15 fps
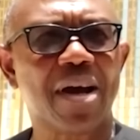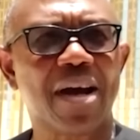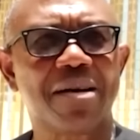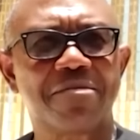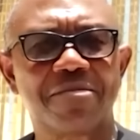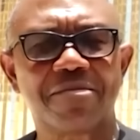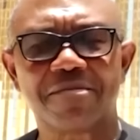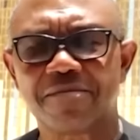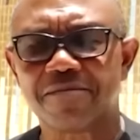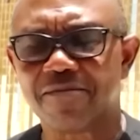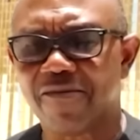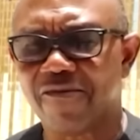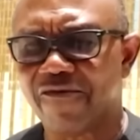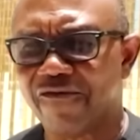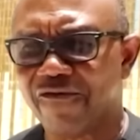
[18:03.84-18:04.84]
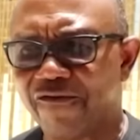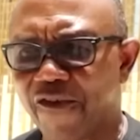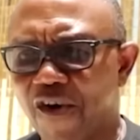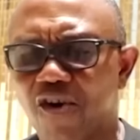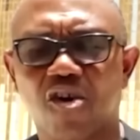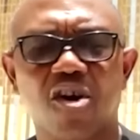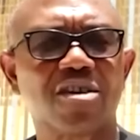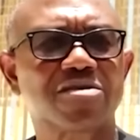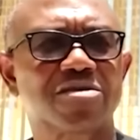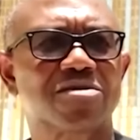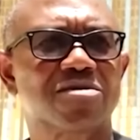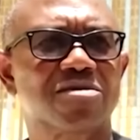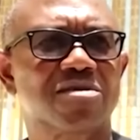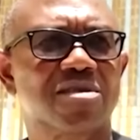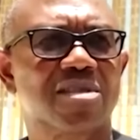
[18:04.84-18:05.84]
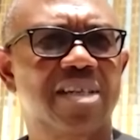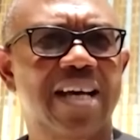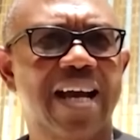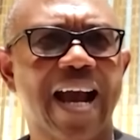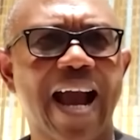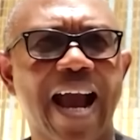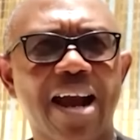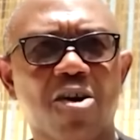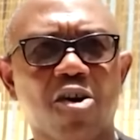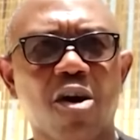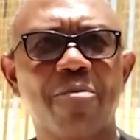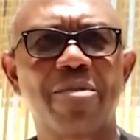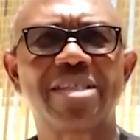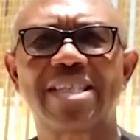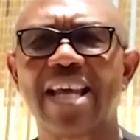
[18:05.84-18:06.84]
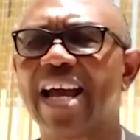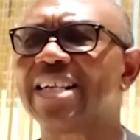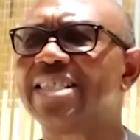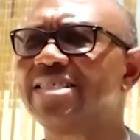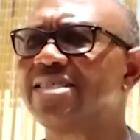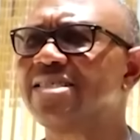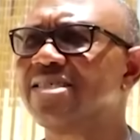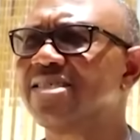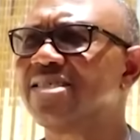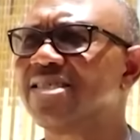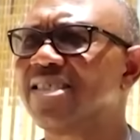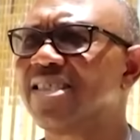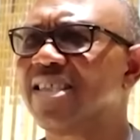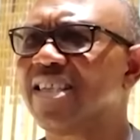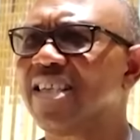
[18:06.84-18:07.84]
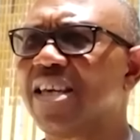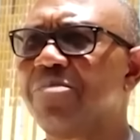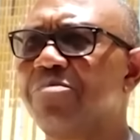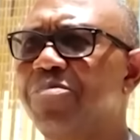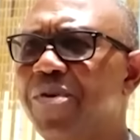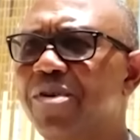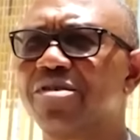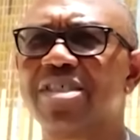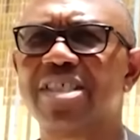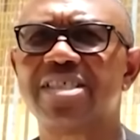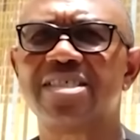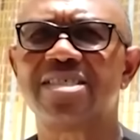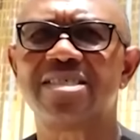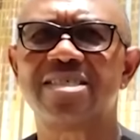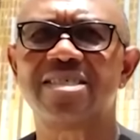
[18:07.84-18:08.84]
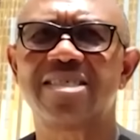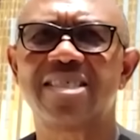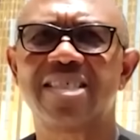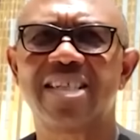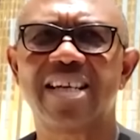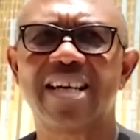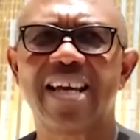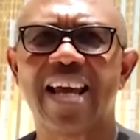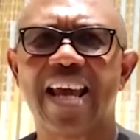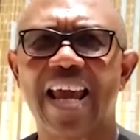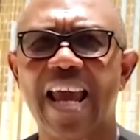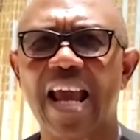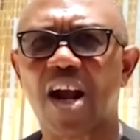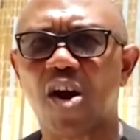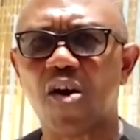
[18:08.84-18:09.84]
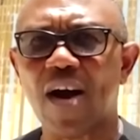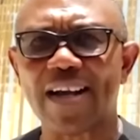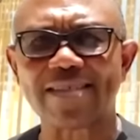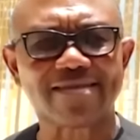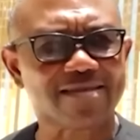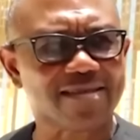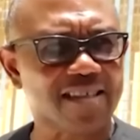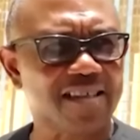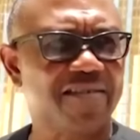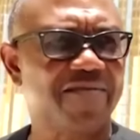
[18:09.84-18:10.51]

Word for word: -hmm. you mm-hmm. can measure it. You know, Rufai would often say empirical data. It is clear that a lot of Nigerians have been plunged